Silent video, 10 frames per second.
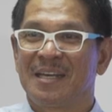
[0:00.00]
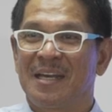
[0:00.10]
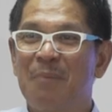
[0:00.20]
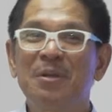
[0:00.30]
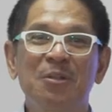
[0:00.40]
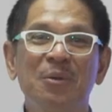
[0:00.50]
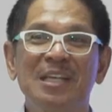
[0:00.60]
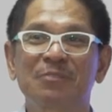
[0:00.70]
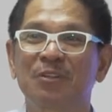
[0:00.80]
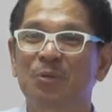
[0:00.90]
I've been doing
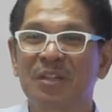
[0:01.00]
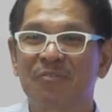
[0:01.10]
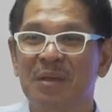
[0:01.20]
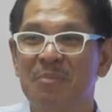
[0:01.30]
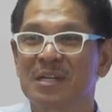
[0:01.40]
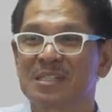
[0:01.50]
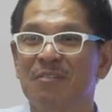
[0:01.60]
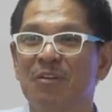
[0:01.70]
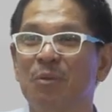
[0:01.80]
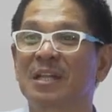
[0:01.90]
this for 25 years.
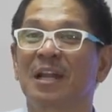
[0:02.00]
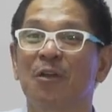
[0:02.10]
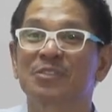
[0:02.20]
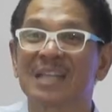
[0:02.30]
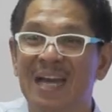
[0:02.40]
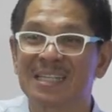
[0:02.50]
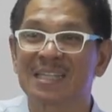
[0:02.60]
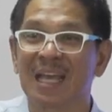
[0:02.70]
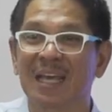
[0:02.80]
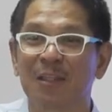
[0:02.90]
Even with closed eyes,
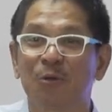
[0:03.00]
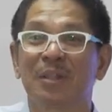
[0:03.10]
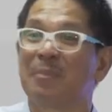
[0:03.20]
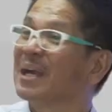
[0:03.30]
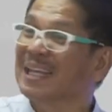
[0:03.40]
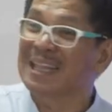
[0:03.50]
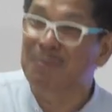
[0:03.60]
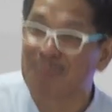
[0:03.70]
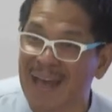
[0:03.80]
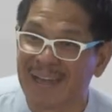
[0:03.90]
I can do the marketing
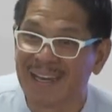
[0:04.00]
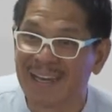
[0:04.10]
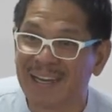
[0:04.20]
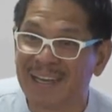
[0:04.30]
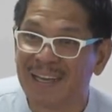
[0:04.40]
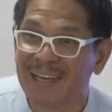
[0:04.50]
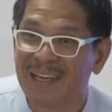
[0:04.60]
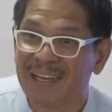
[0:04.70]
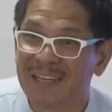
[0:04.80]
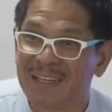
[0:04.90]
plan.
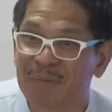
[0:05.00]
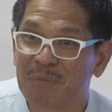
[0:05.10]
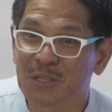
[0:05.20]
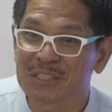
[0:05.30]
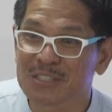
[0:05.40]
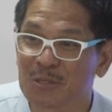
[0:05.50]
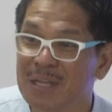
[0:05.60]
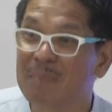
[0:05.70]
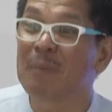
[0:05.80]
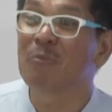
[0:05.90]
Because that's
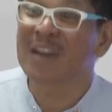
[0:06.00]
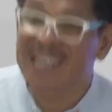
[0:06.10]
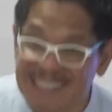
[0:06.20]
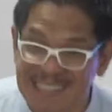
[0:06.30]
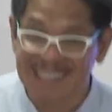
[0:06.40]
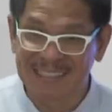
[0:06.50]
only memorized.